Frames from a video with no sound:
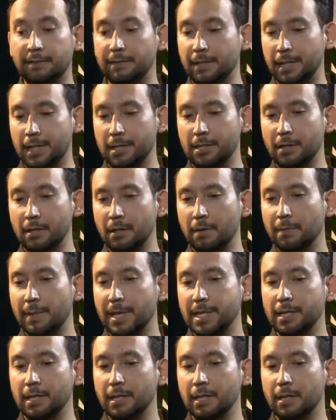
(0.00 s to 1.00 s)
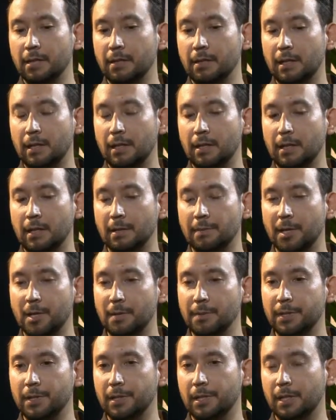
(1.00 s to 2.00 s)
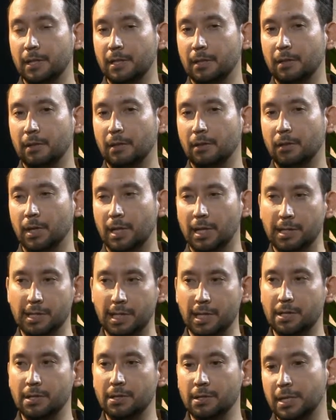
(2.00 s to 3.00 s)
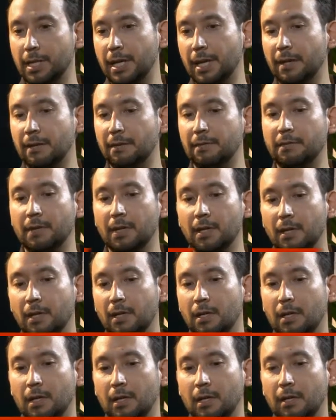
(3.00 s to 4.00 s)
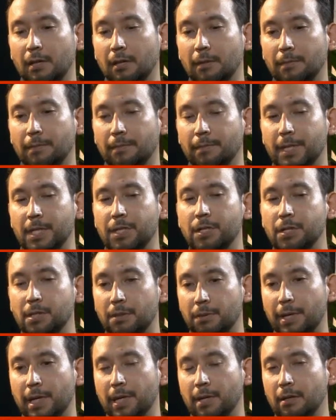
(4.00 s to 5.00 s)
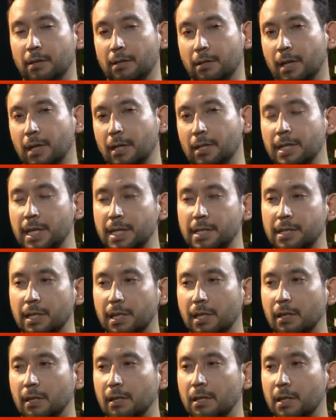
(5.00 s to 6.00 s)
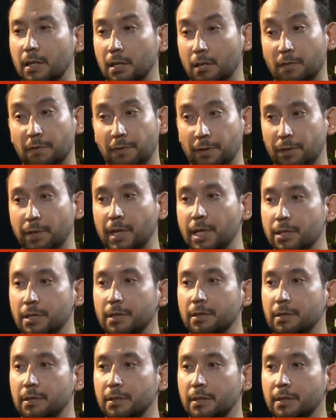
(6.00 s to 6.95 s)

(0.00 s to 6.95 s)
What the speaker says: Definitely, yeah. So basically, at the moment, organizations have issues around testing configuration.